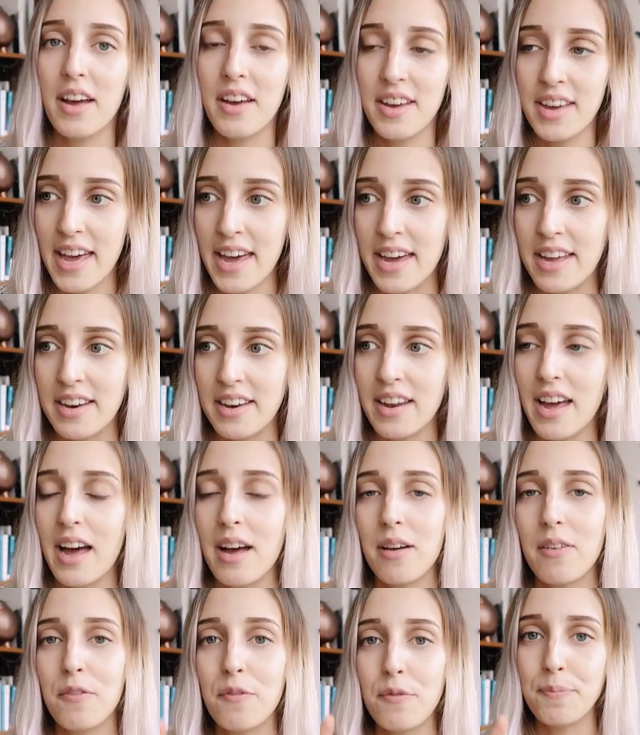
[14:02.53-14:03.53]
Again,
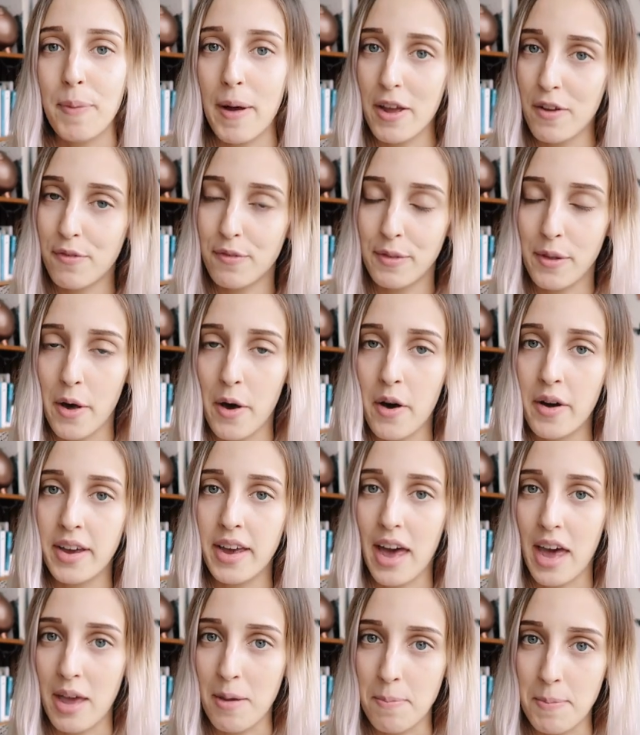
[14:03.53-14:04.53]
by
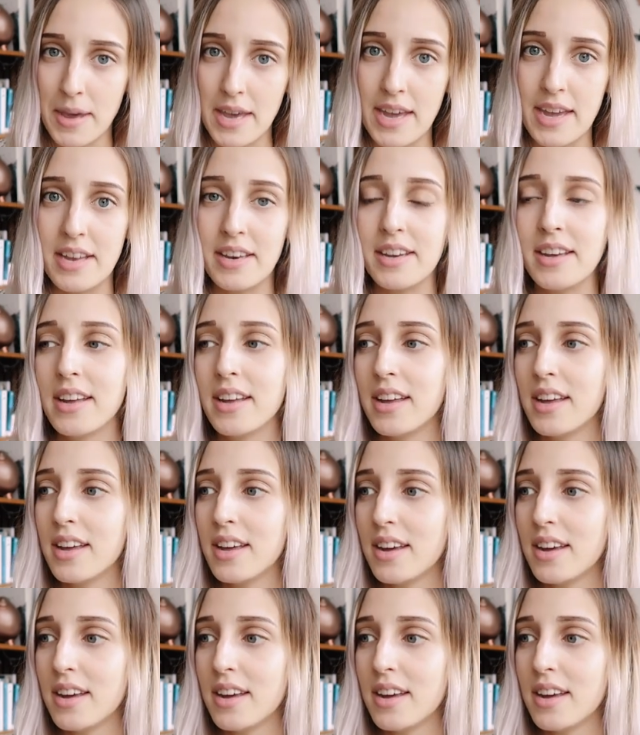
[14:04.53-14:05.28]
vlog I mean